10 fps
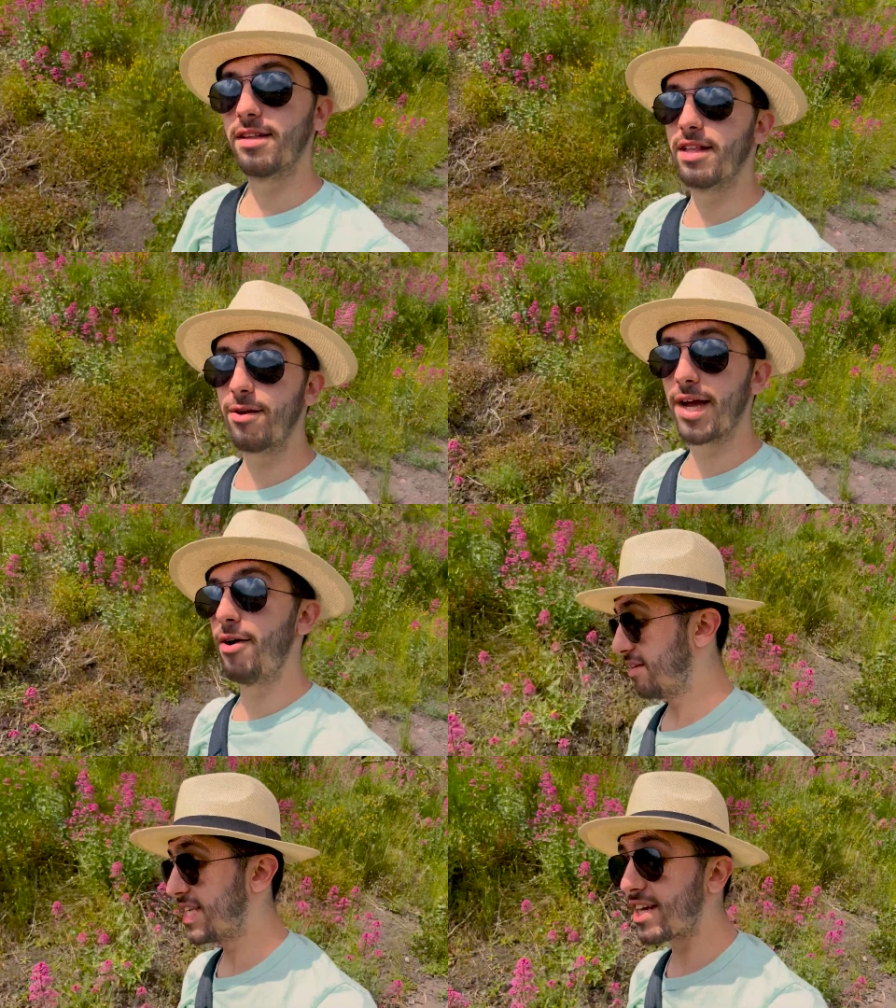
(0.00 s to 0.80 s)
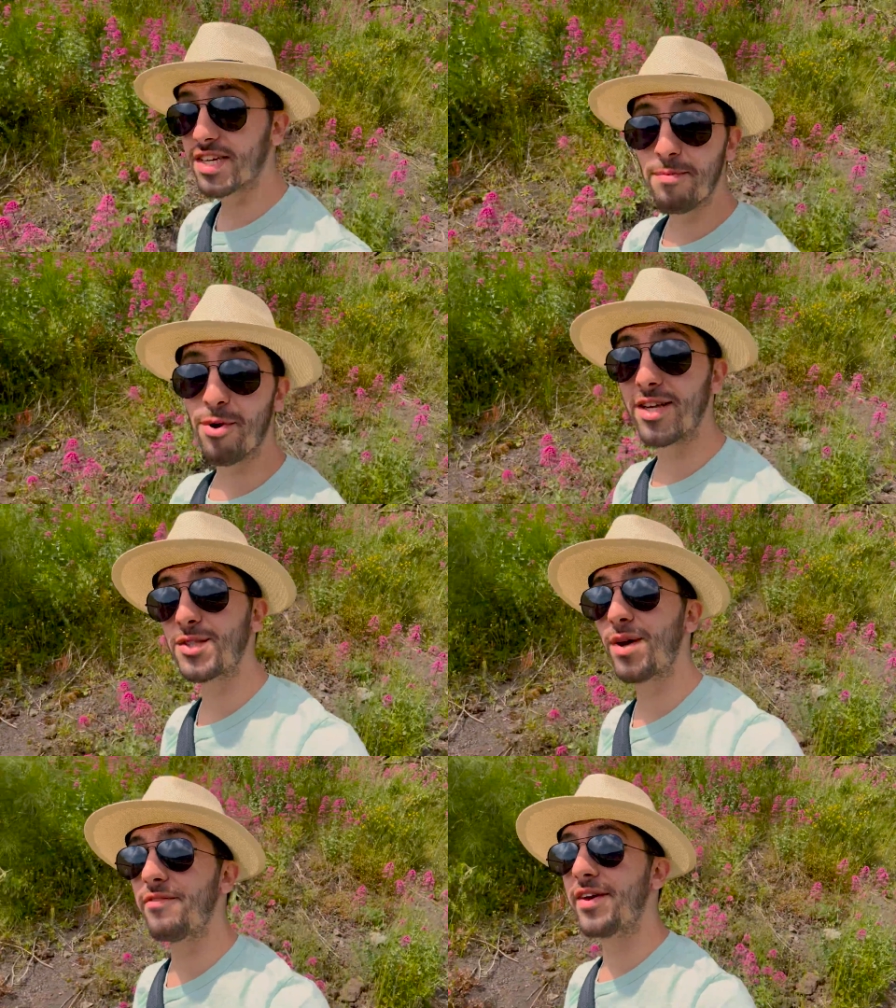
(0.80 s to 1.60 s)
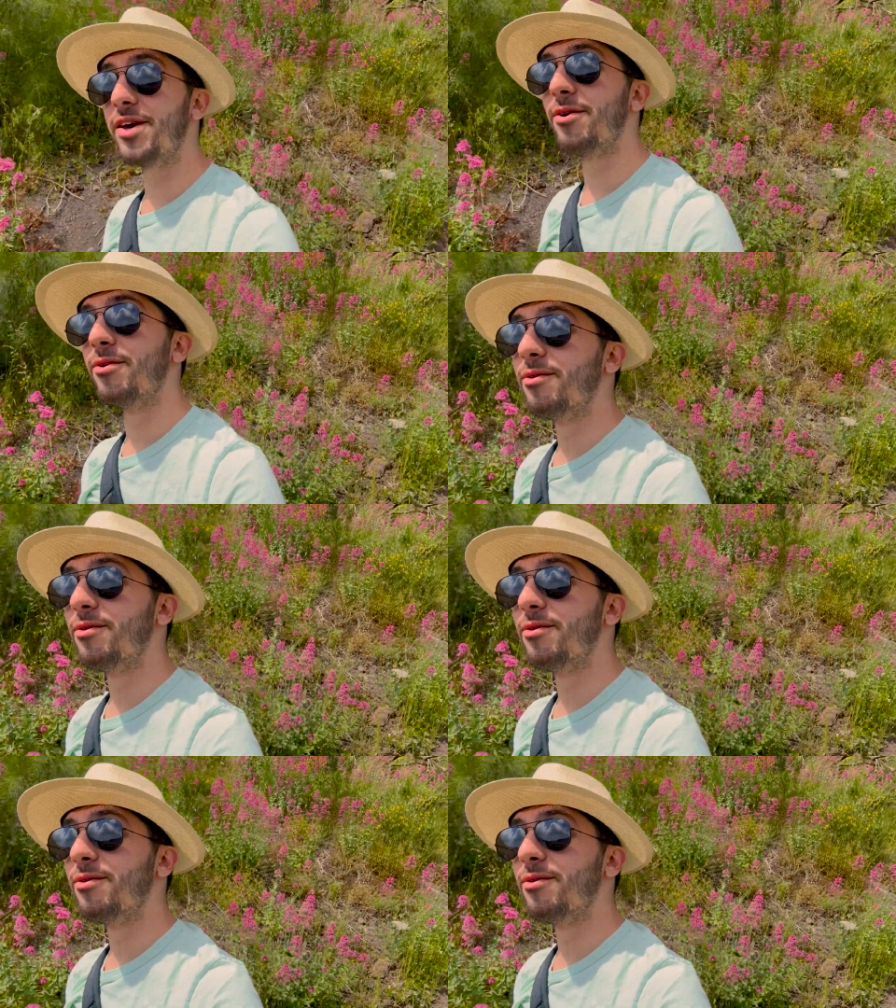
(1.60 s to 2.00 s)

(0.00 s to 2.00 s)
There we go. It's actually a pretty sweet view.